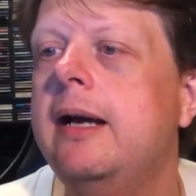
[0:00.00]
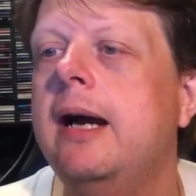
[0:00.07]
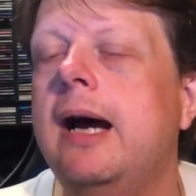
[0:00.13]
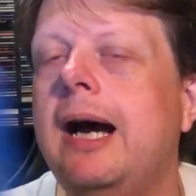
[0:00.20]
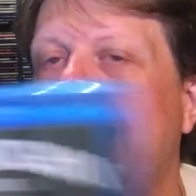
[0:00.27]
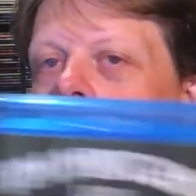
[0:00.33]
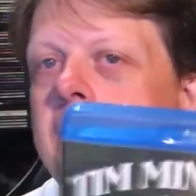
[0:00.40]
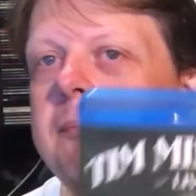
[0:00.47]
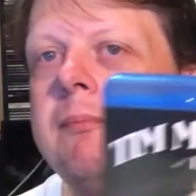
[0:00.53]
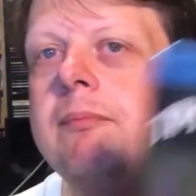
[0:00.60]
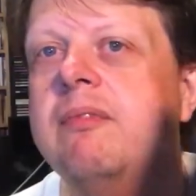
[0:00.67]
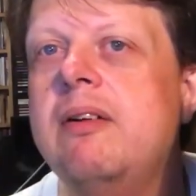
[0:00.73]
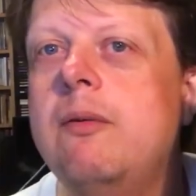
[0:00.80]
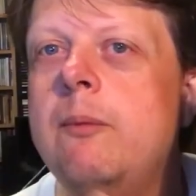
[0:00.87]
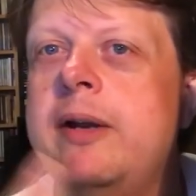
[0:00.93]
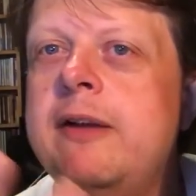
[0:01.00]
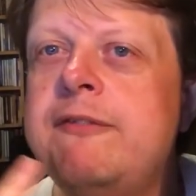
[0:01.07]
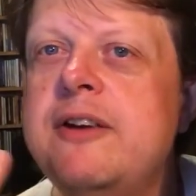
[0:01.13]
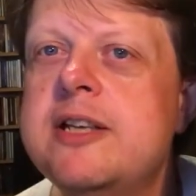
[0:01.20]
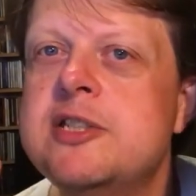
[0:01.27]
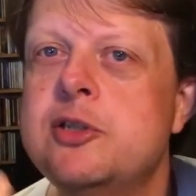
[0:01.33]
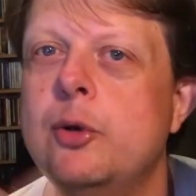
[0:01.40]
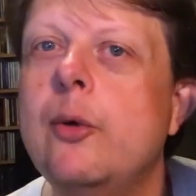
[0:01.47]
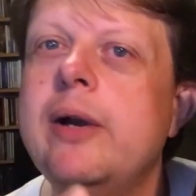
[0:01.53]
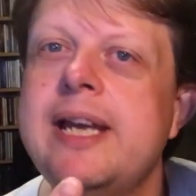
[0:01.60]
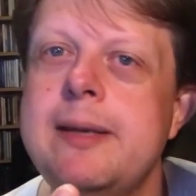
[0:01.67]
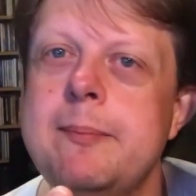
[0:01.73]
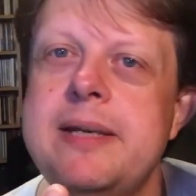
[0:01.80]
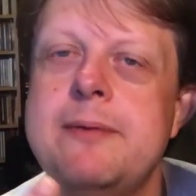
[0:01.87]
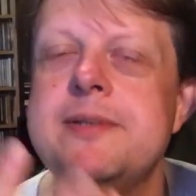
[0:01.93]
Um, when I first saw
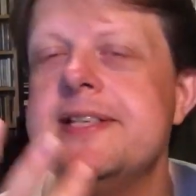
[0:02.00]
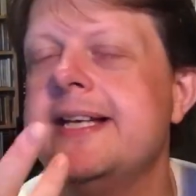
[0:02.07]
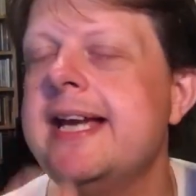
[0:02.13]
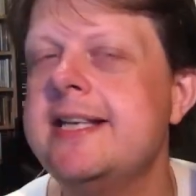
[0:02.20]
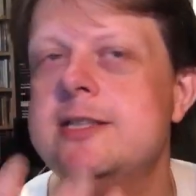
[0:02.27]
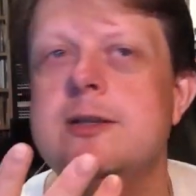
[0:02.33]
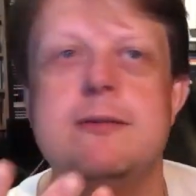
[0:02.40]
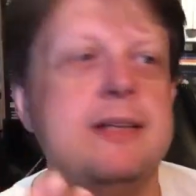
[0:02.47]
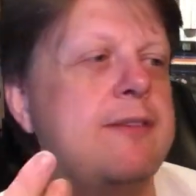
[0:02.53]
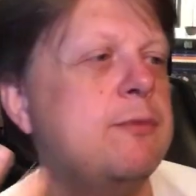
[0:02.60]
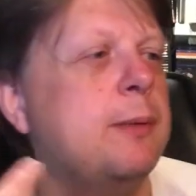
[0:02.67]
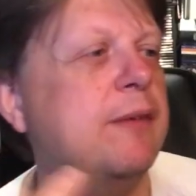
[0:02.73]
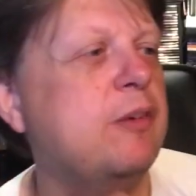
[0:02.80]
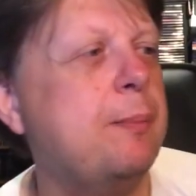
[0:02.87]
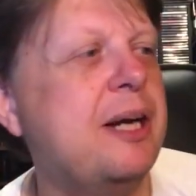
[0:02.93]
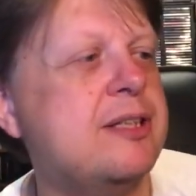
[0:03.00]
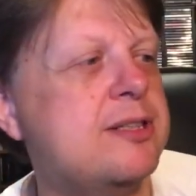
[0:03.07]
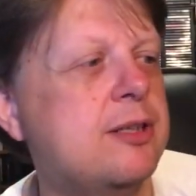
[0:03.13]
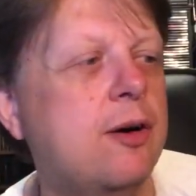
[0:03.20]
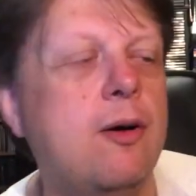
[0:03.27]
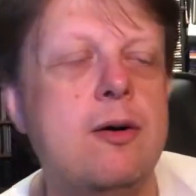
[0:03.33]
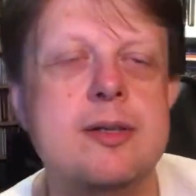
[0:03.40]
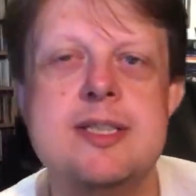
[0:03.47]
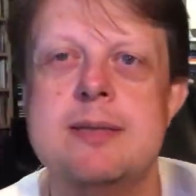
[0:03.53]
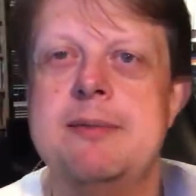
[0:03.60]
him, he was a guest on Nevermind the Buzzcocks,